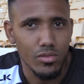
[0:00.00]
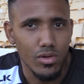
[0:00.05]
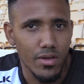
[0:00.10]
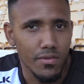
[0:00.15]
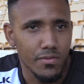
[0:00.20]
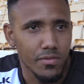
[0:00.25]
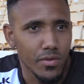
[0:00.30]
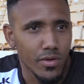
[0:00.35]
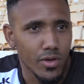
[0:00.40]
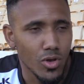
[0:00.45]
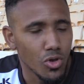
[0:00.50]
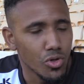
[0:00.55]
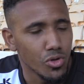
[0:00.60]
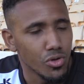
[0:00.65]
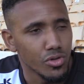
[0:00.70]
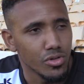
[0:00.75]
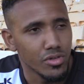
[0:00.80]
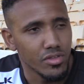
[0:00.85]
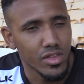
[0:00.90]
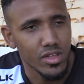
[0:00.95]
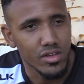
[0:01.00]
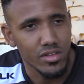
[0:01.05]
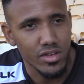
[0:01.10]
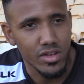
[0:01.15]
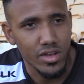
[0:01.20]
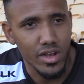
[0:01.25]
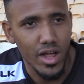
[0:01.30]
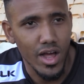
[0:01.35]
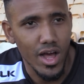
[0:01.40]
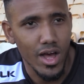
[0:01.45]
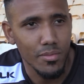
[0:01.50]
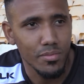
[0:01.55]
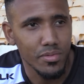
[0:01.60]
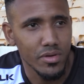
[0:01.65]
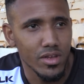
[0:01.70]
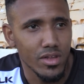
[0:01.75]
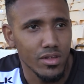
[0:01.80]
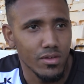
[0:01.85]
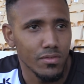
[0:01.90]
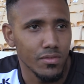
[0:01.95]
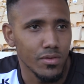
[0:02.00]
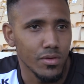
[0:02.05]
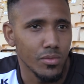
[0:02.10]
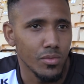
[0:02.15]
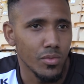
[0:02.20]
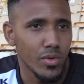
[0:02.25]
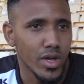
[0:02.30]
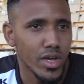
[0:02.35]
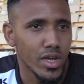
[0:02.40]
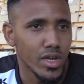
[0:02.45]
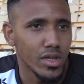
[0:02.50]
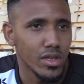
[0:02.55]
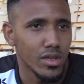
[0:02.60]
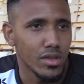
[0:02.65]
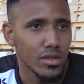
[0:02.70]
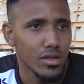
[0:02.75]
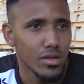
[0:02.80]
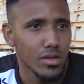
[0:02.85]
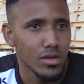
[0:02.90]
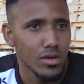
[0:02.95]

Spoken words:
if we lose this is going to happen, if we win